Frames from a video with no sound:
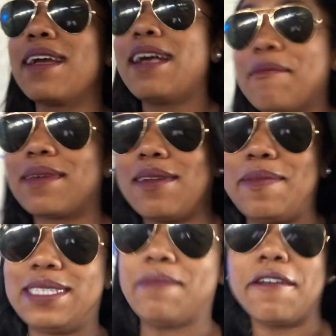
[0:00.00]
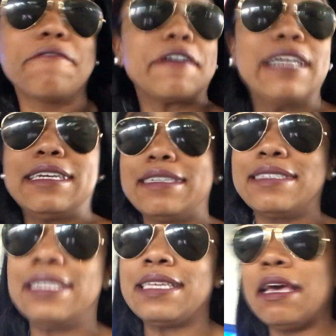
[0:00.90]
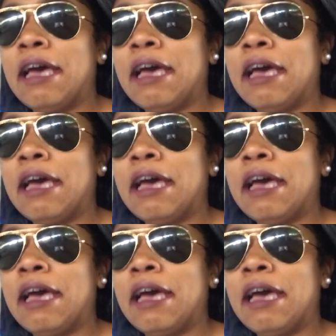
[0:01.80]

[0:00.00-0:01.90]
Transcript: I'm gonna miss my friends.